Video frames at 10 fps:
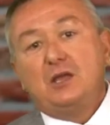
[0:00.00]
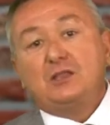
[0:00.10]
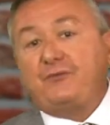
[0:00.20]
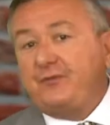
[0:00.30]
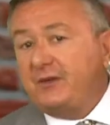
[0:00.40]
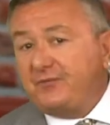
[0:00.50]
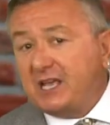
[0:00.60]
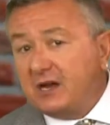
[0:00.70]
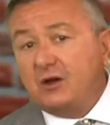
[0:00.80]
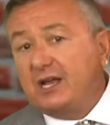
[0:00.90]
The fifth
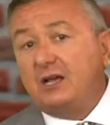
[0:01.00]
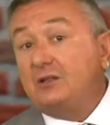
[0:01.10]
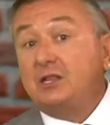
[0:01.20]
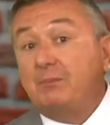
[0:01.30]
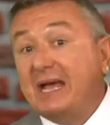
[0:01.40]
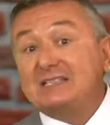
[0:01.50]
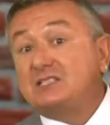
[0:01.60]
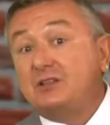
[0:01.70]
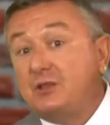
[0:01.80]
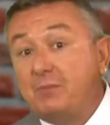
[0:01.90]
area the
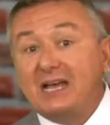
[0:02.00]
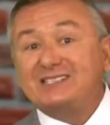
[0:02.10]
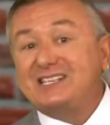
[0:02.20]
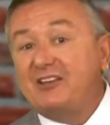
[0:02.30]
best of the best